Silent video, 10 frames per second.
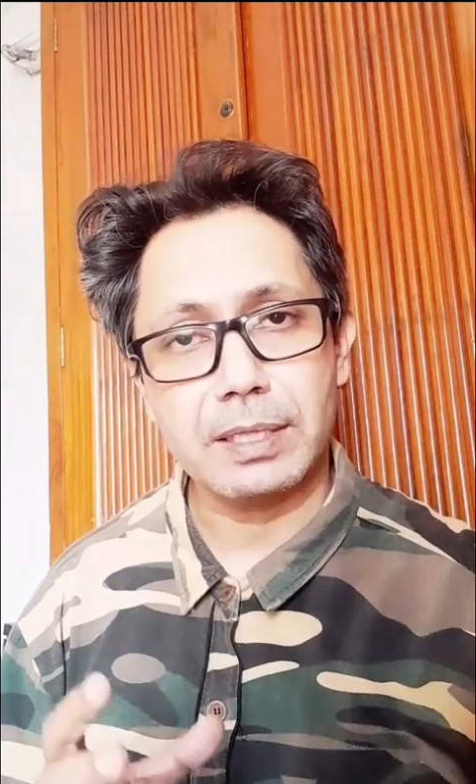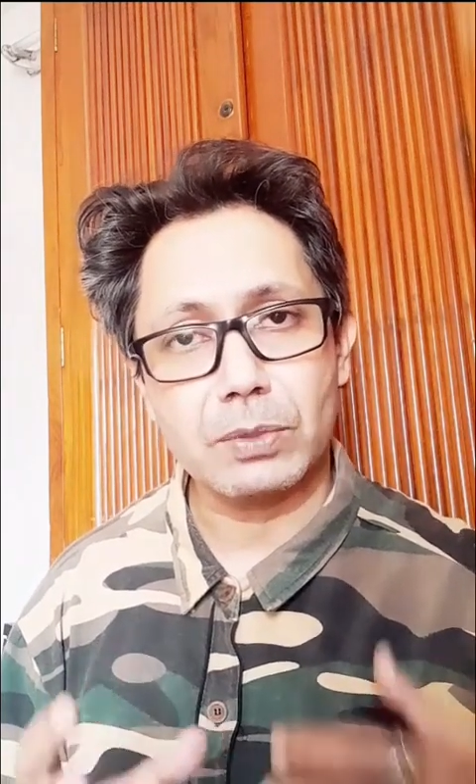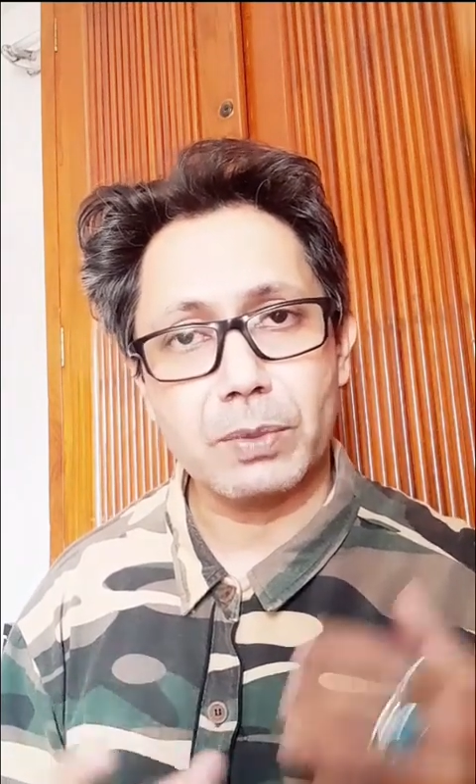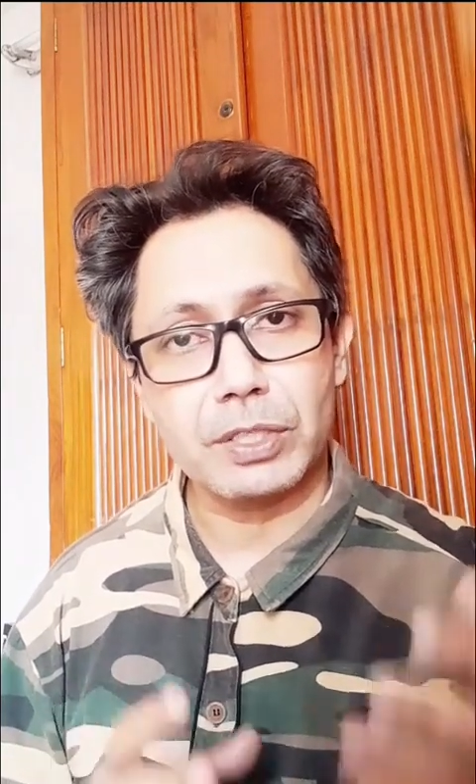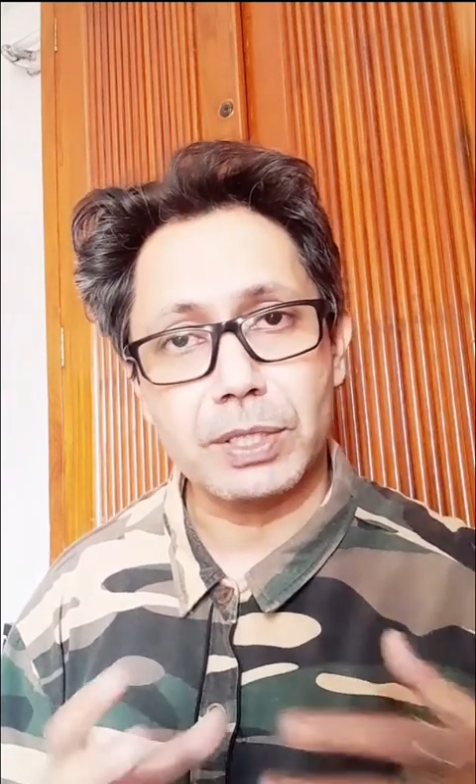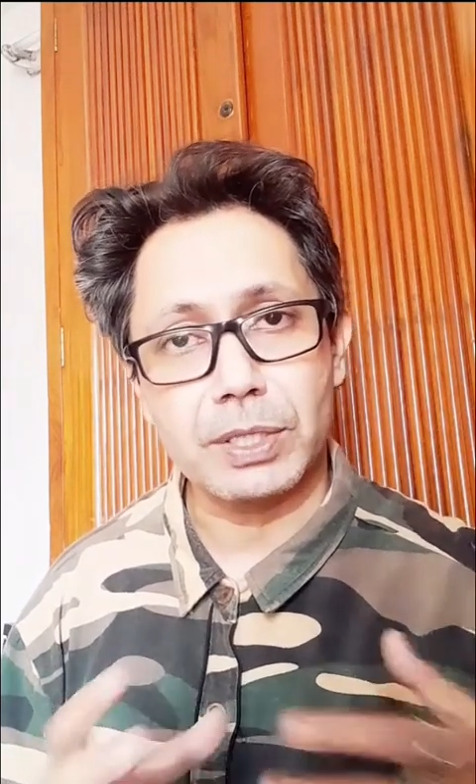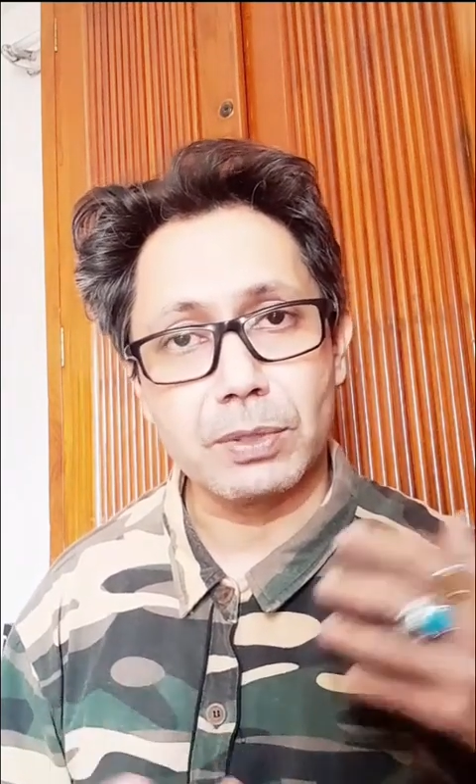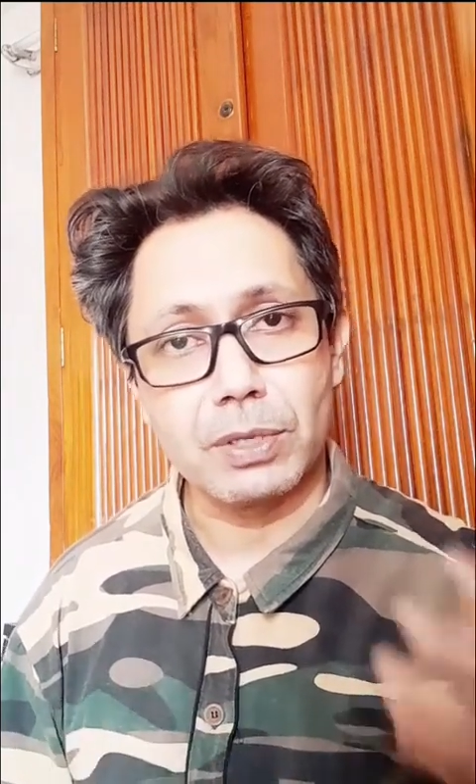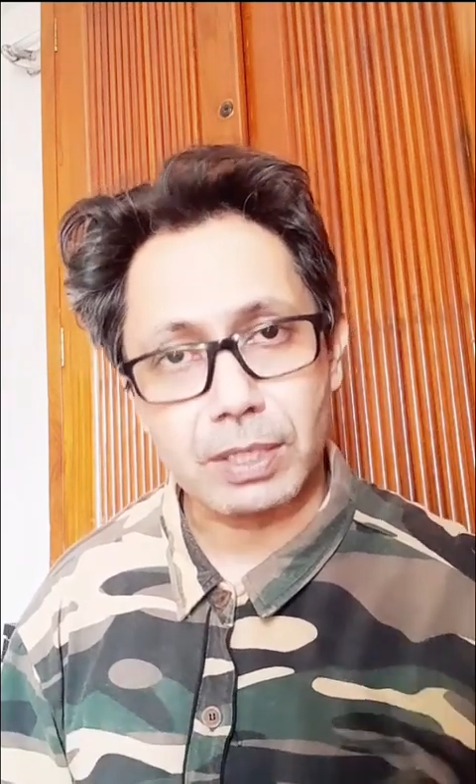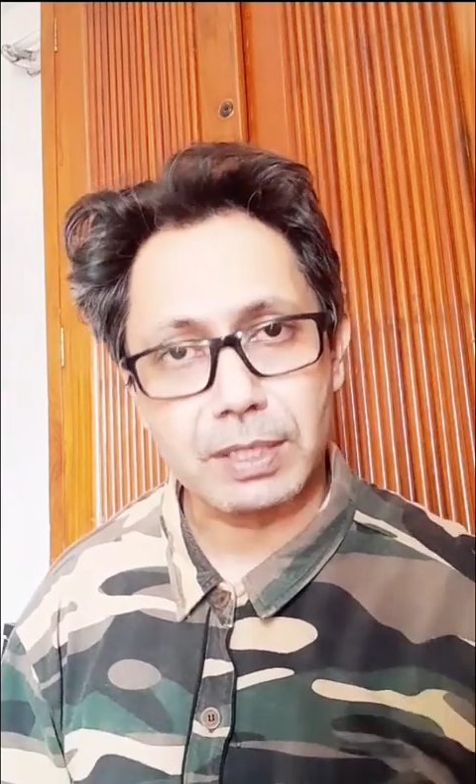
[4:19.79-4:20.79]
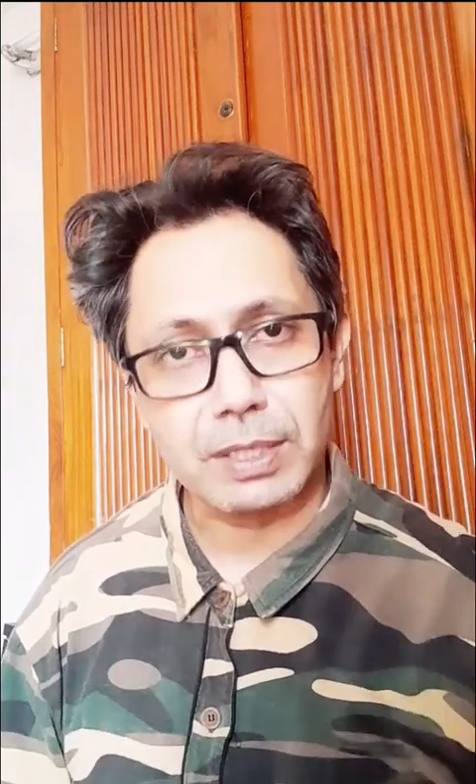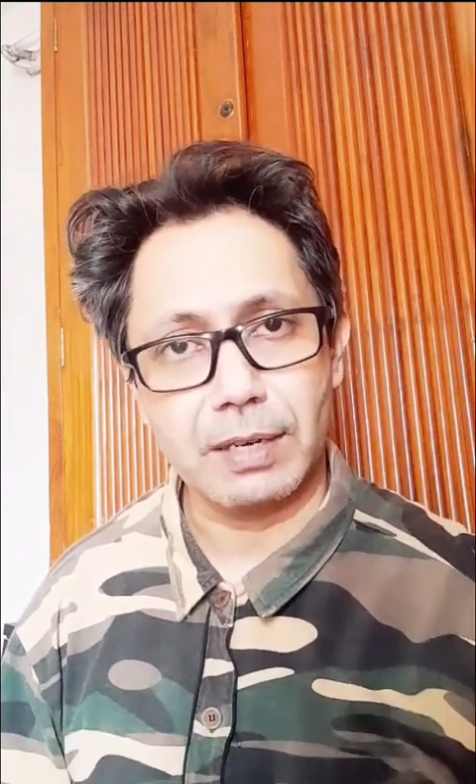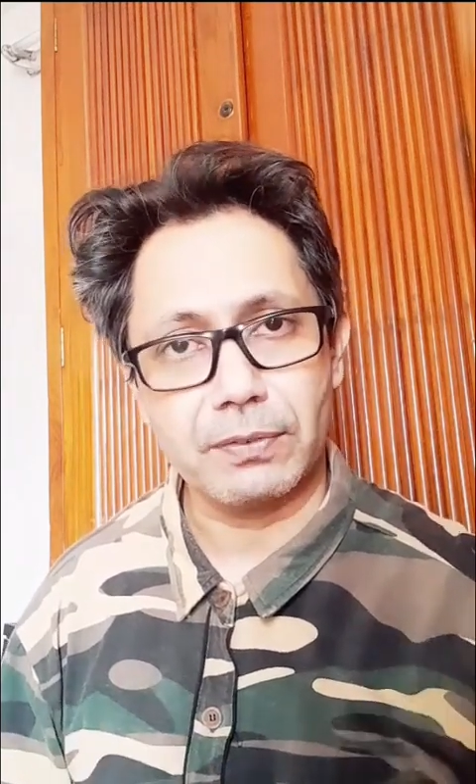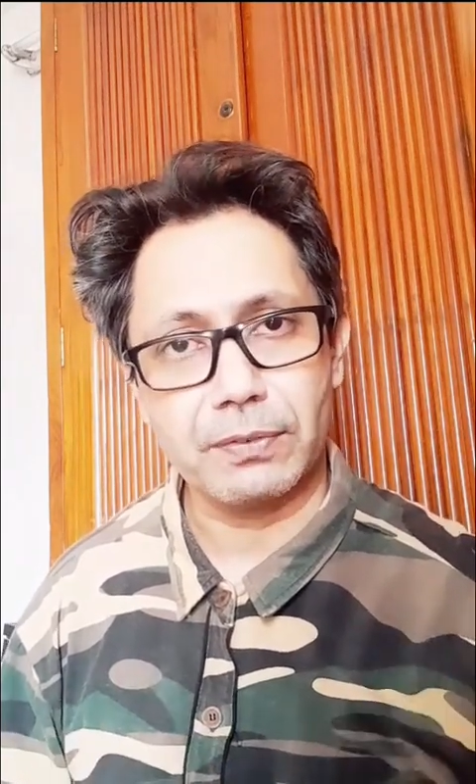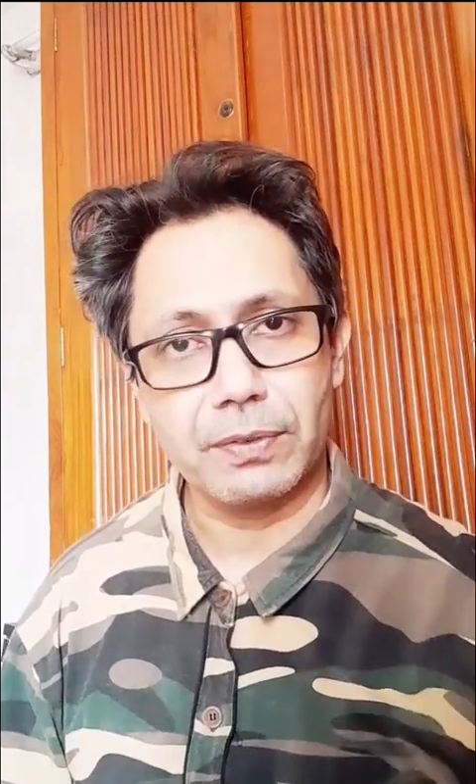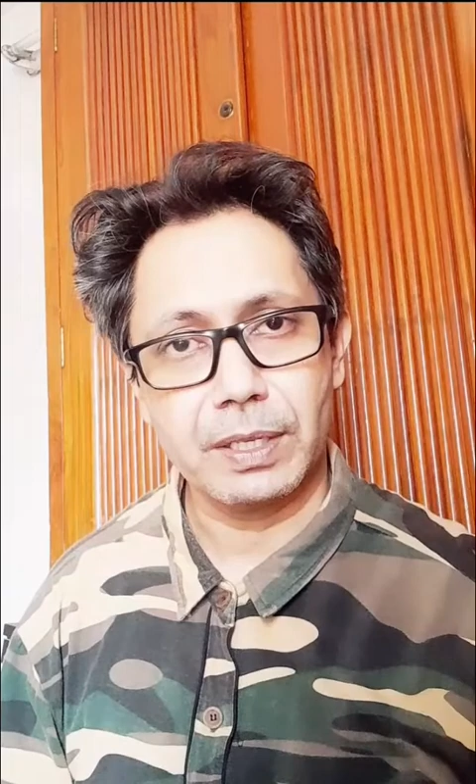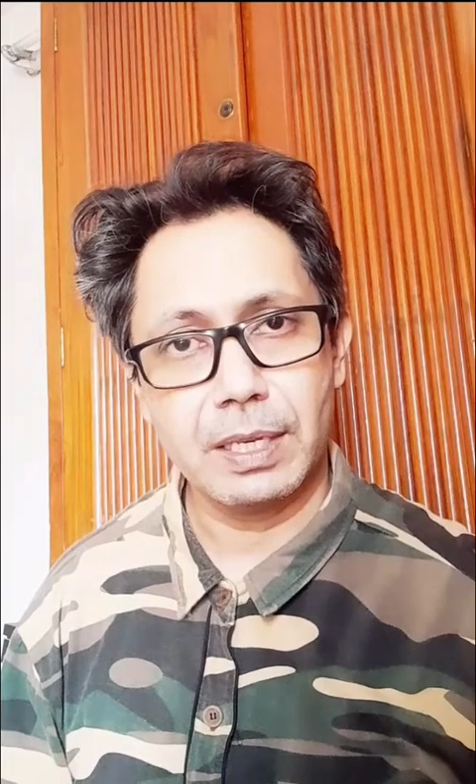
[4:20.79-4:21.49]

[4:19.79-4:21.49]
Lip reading: this question to yourself,